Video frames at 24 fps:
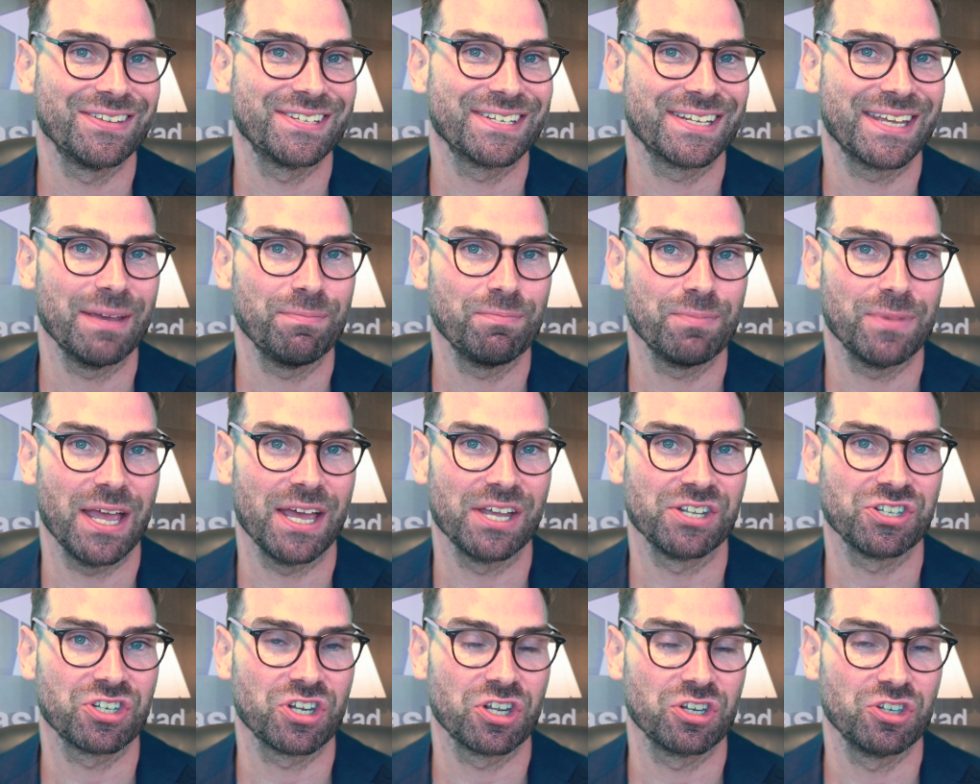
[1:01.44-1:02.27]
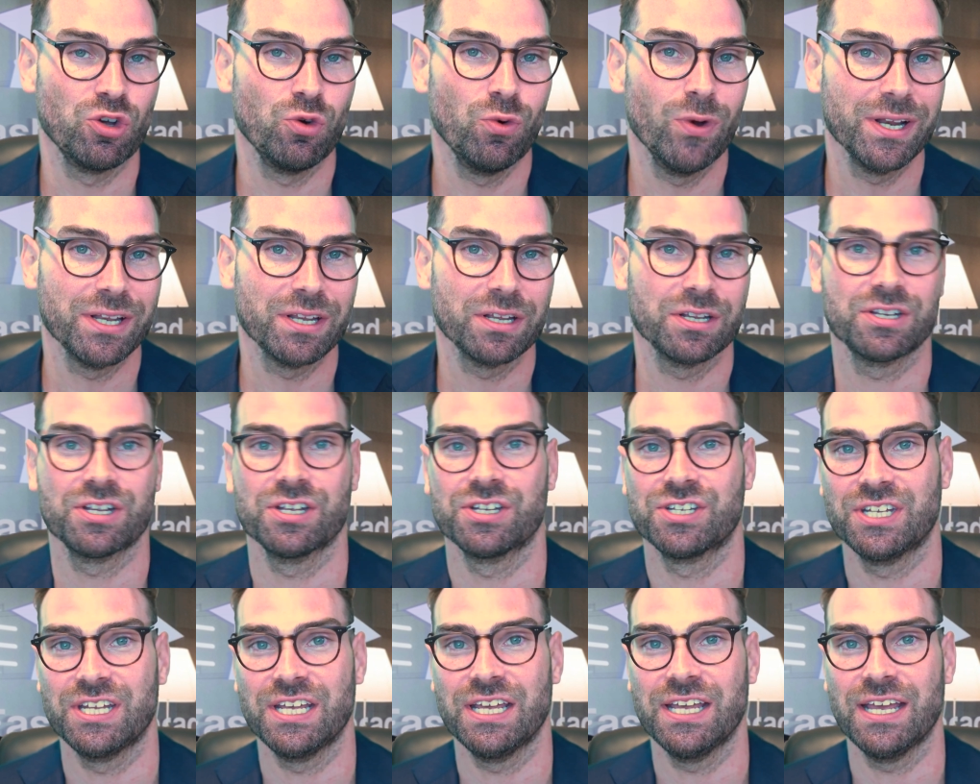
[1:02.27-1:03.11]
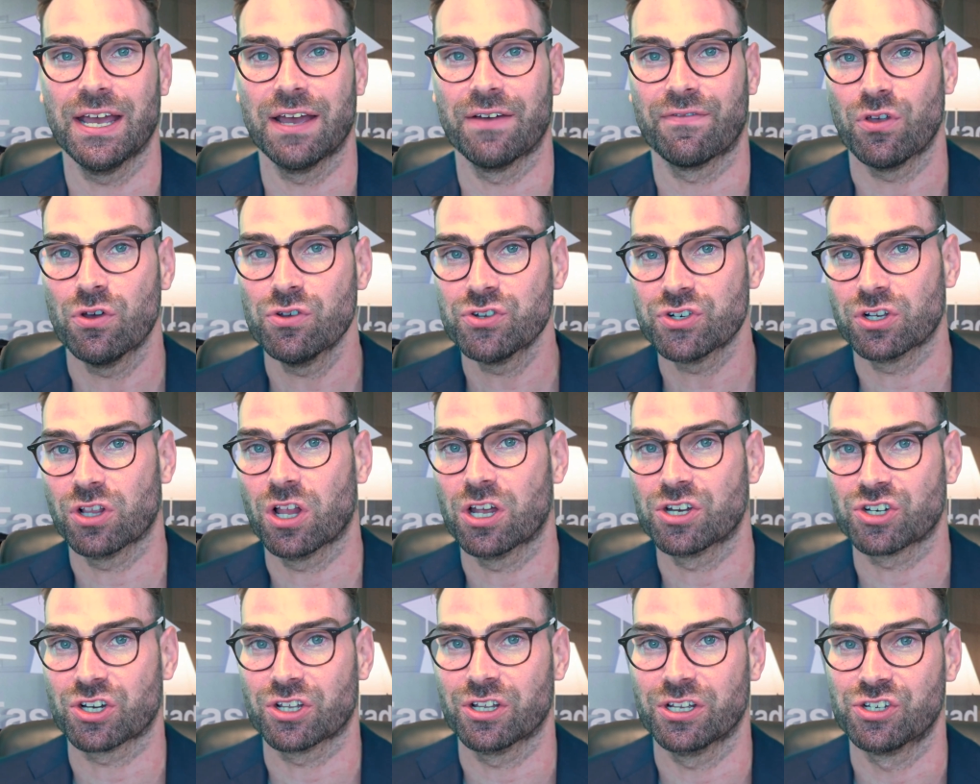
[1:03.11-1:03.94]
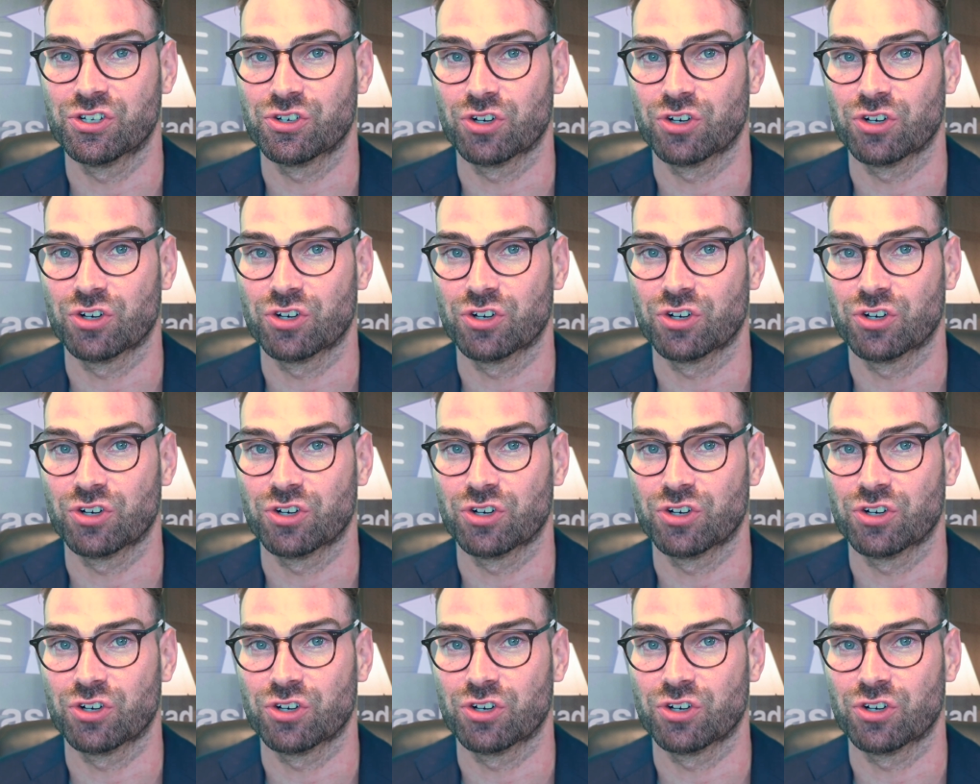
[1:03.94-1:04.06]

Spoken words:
the skip test to it to see if those are logically